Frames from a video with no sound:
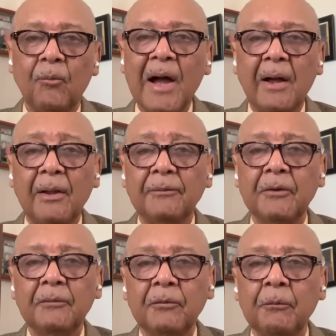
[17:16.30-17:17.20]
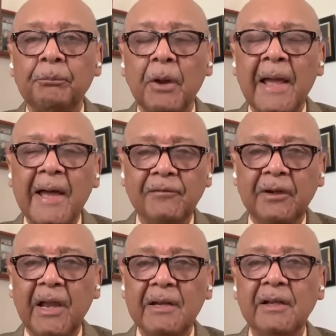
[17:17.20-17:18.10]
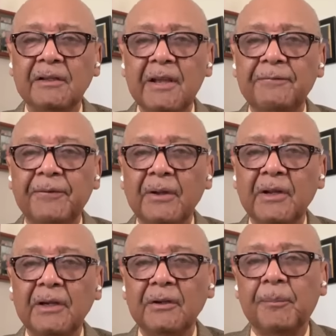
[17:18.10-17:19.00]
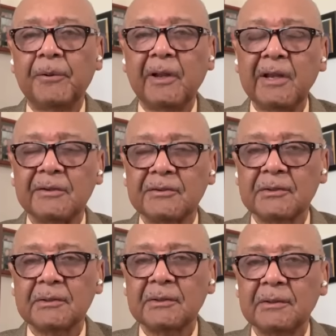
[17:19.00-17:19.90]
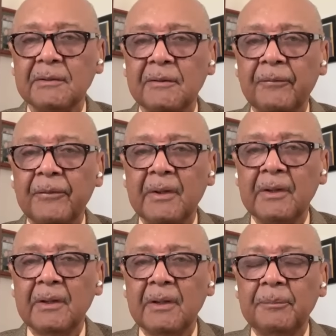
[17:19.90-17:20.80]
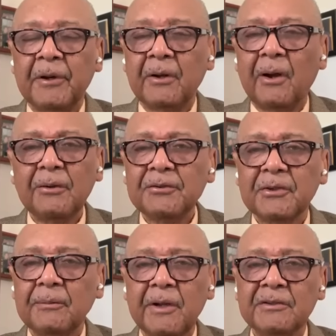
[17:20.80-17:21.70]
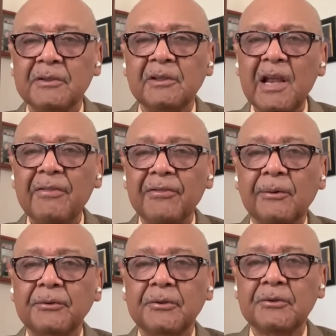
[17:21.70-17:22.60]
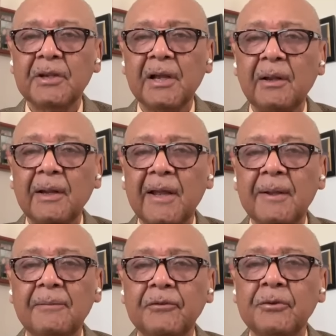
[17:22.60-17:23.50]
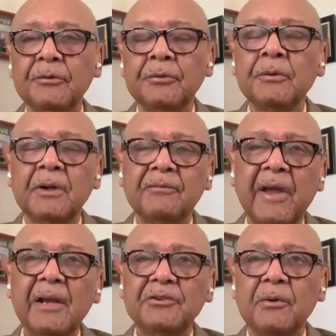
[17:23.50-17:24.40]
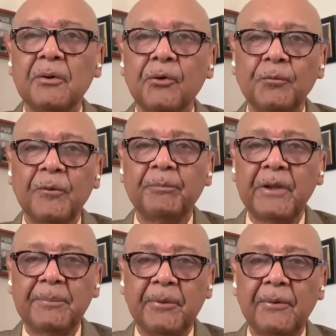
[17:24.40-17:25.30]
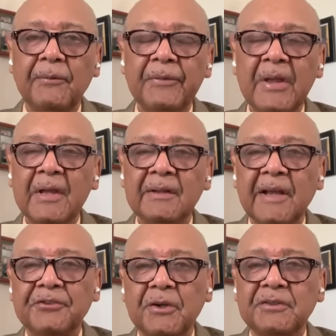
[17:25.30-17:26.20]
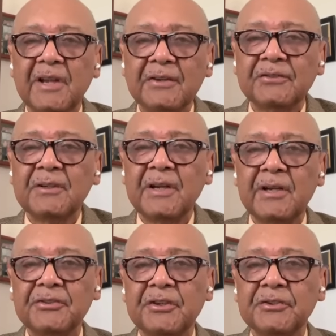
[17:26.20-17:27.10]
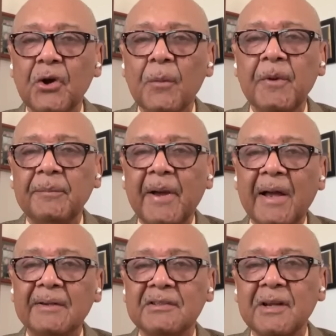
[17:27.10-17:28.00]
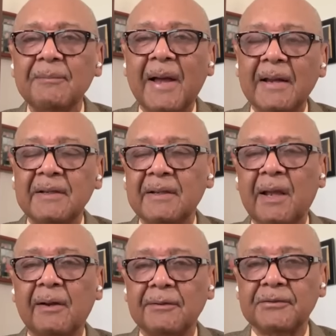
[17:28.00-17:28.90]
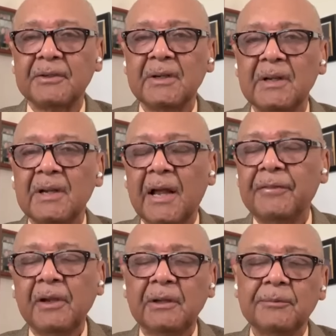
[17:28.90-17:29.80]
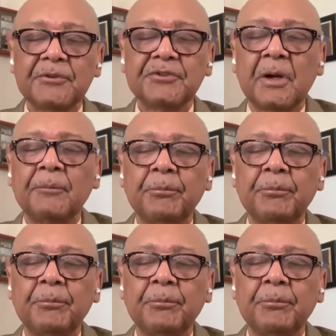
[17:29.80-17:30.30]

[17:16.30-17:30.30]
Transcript: while advocating defunding the police. But also, it's lethal to tell convey to a group of people that your destiny is determined by somebody else. I think it was